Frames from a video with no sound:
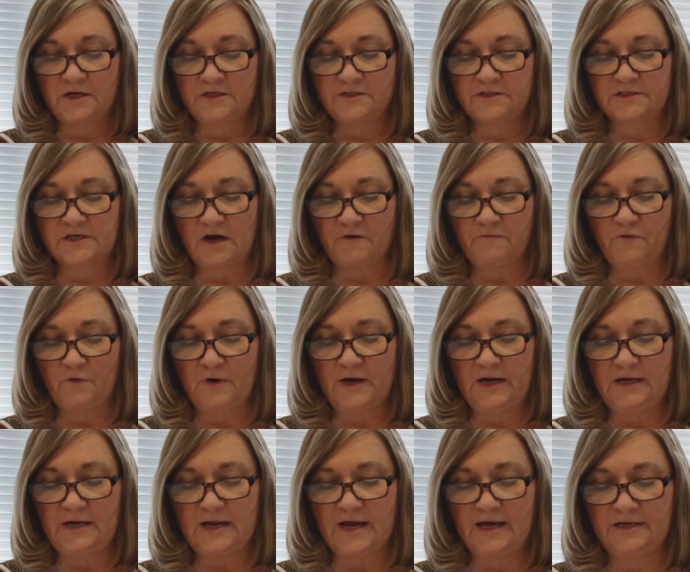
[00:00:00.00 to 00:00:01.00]

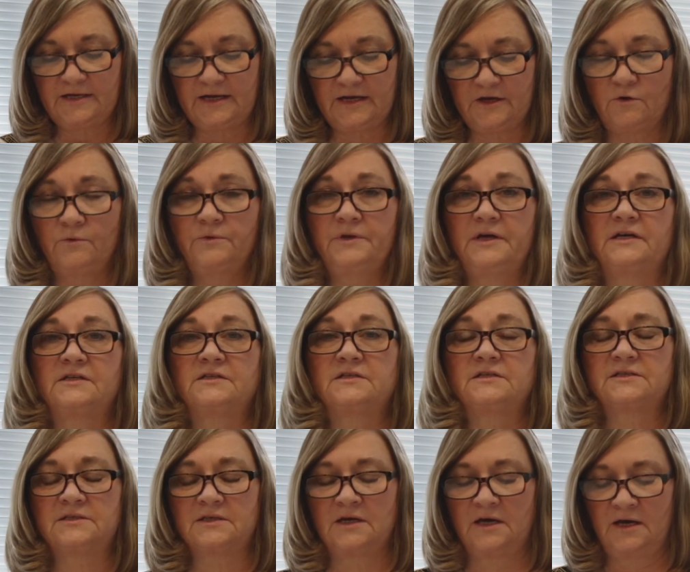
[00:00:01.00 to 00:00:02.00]
Suffering and
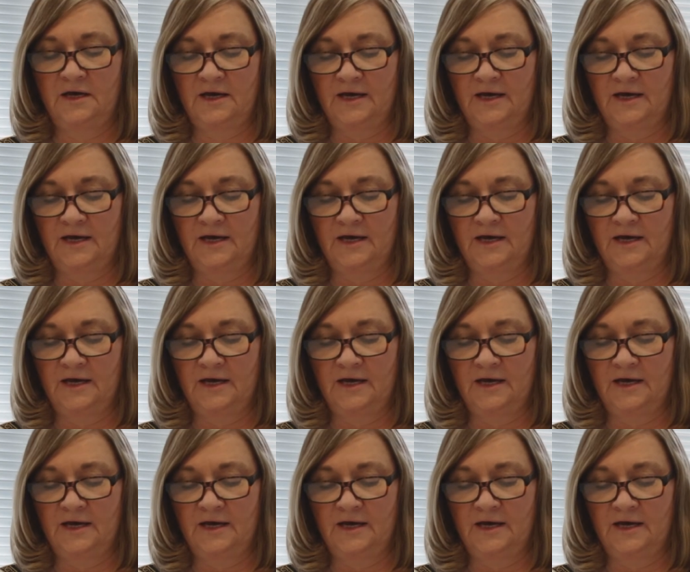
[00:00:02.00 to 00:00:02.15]
illness